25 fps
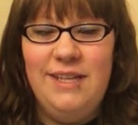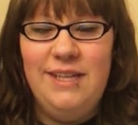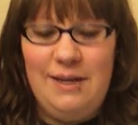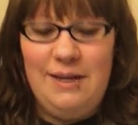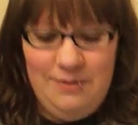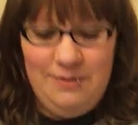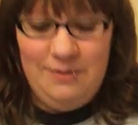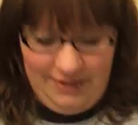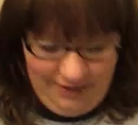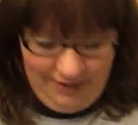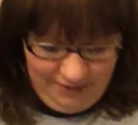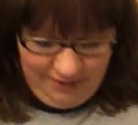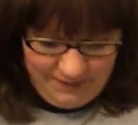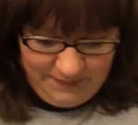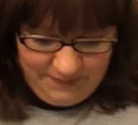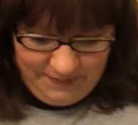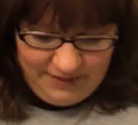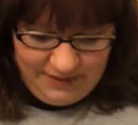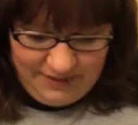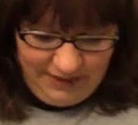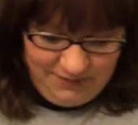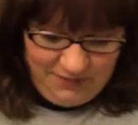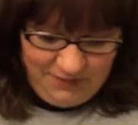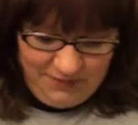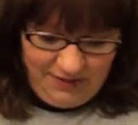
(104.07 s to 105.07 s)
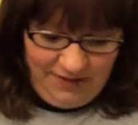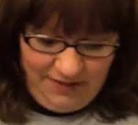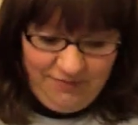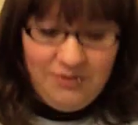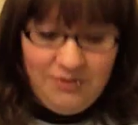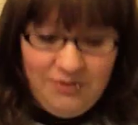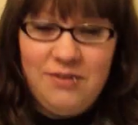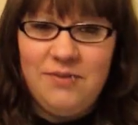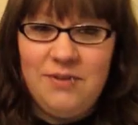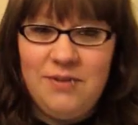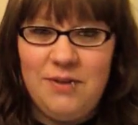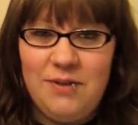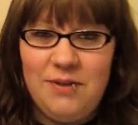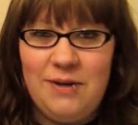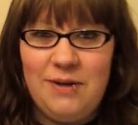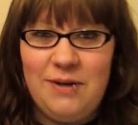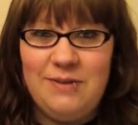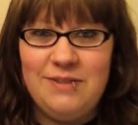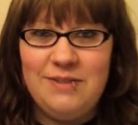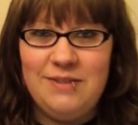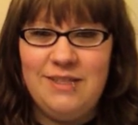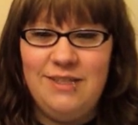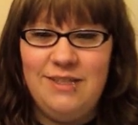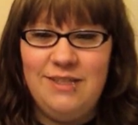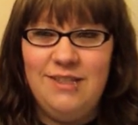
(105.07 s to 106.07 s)
I was like obsessed with Avril Lavigne when I
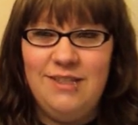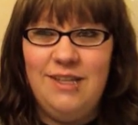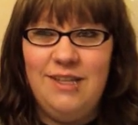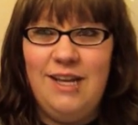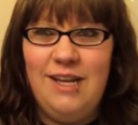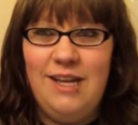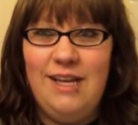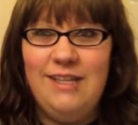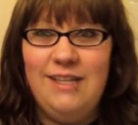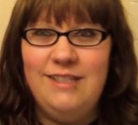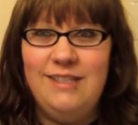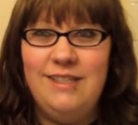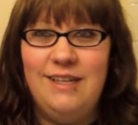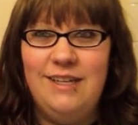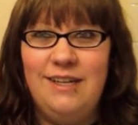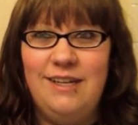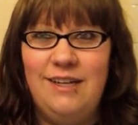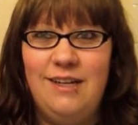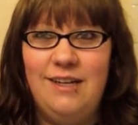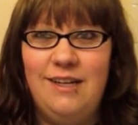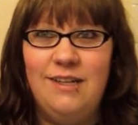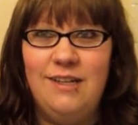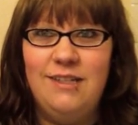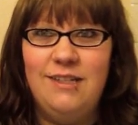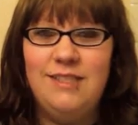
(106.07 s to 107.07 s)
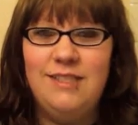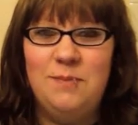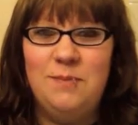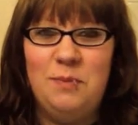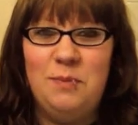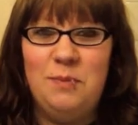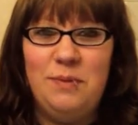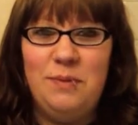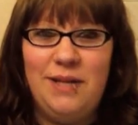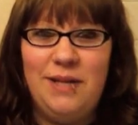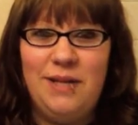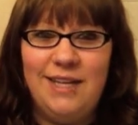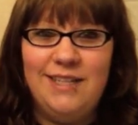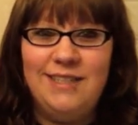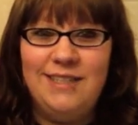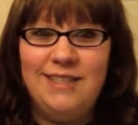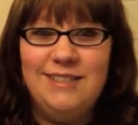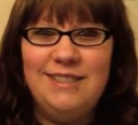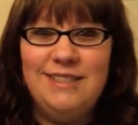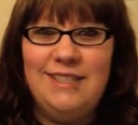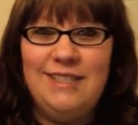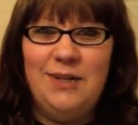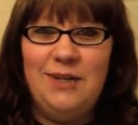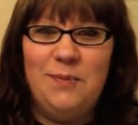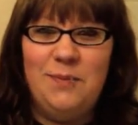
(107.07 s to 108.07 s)
was little, and uh, Simple Plan.
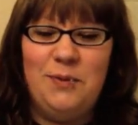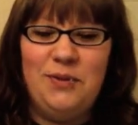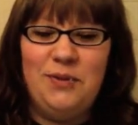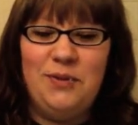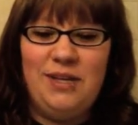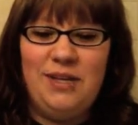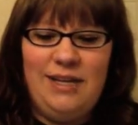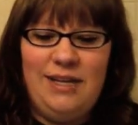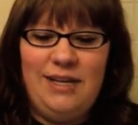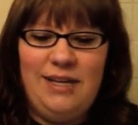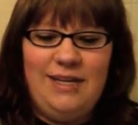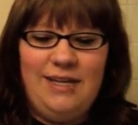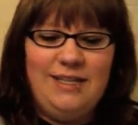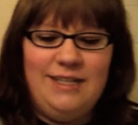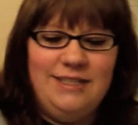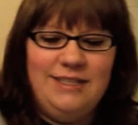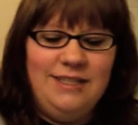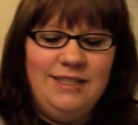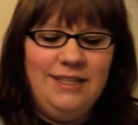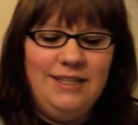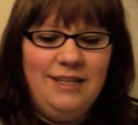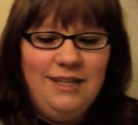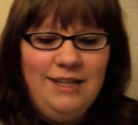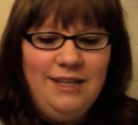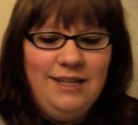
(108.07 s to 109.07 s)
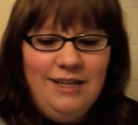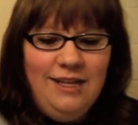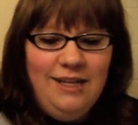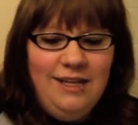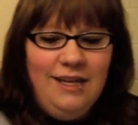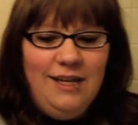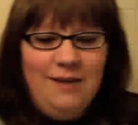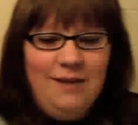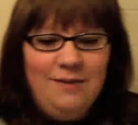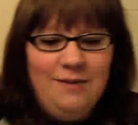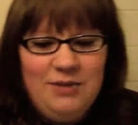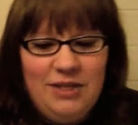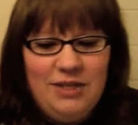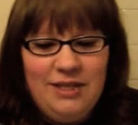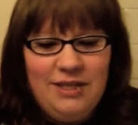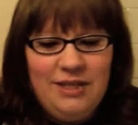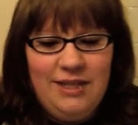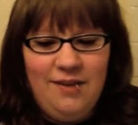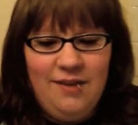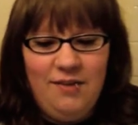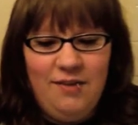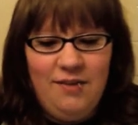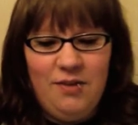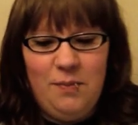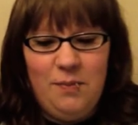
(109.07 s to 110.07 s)
They were both Canadian. I'm trying to
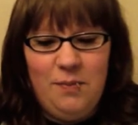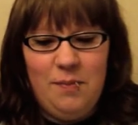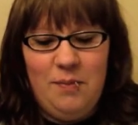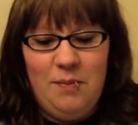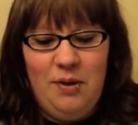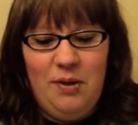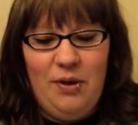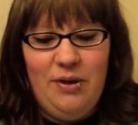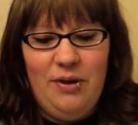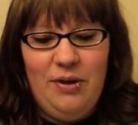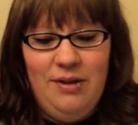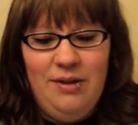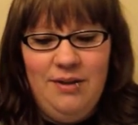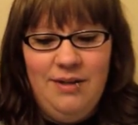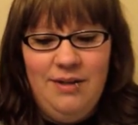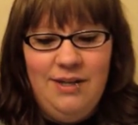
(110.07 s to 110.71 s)
think of other people.